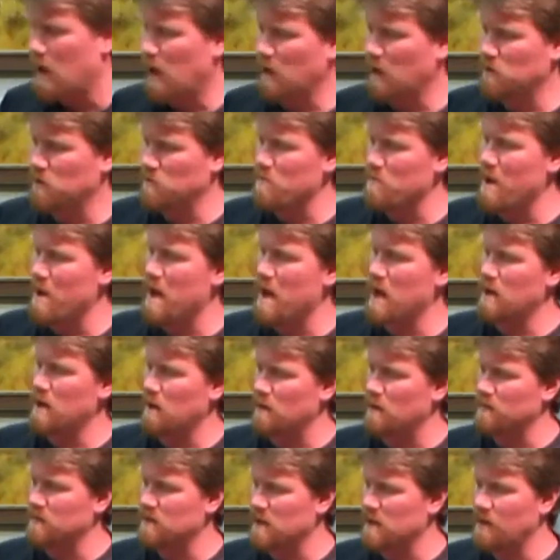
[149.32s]
it's made
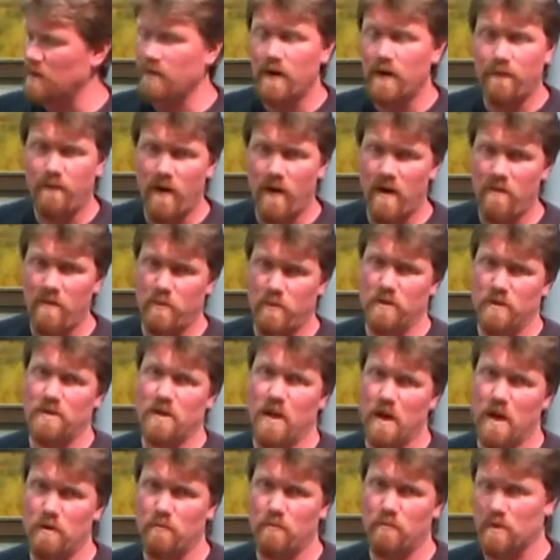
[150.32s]
of 75%
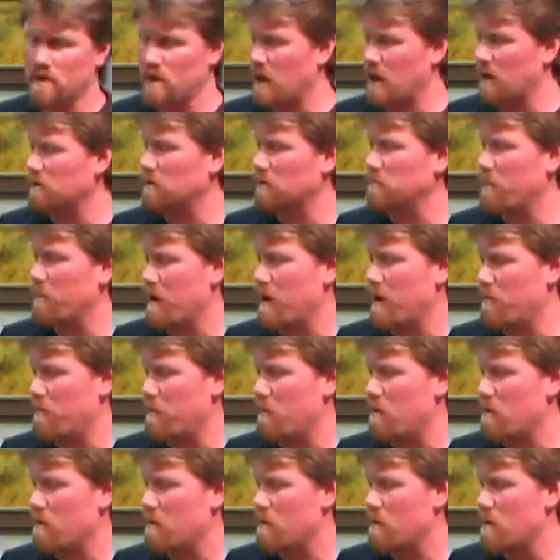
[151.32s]
recycled
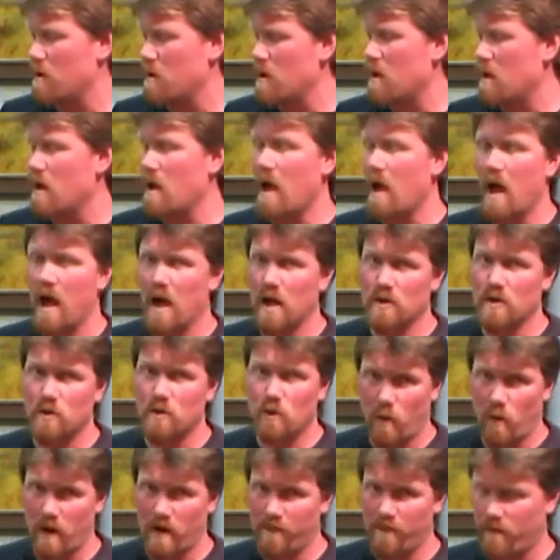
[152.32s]
paper and
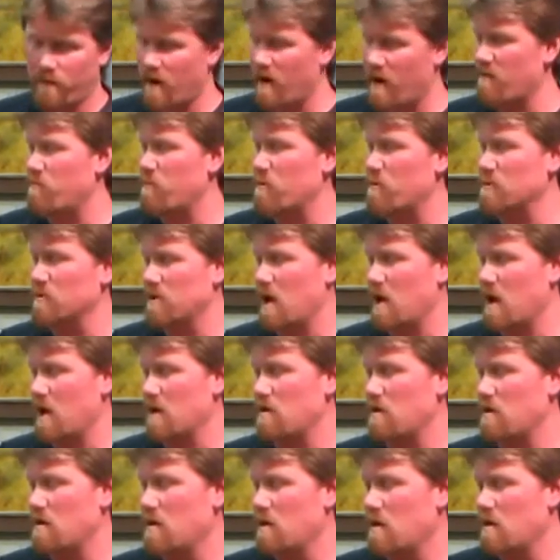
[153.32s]

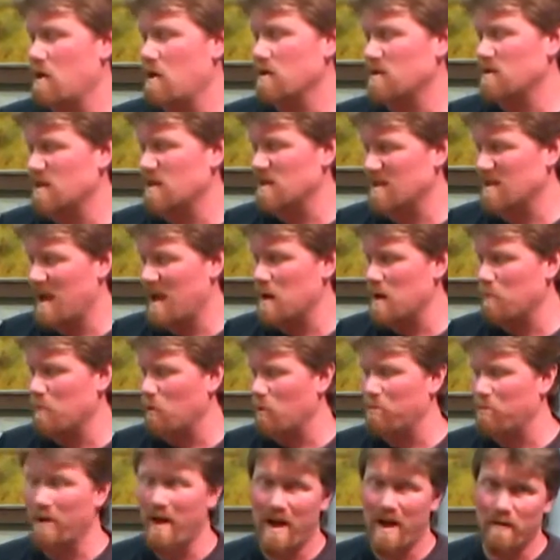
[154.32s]
25%
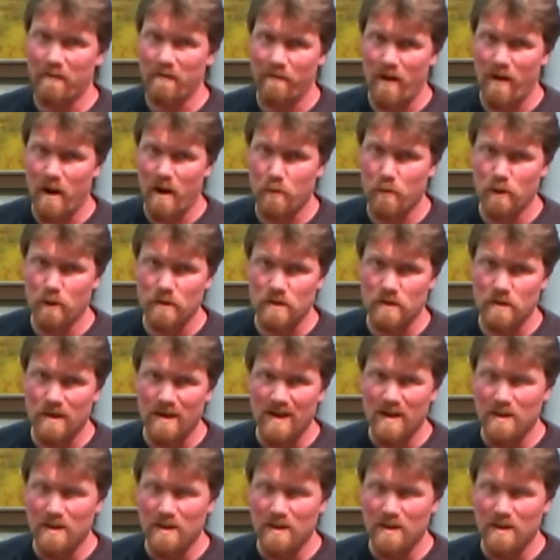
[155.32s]
sustainable plant fibers.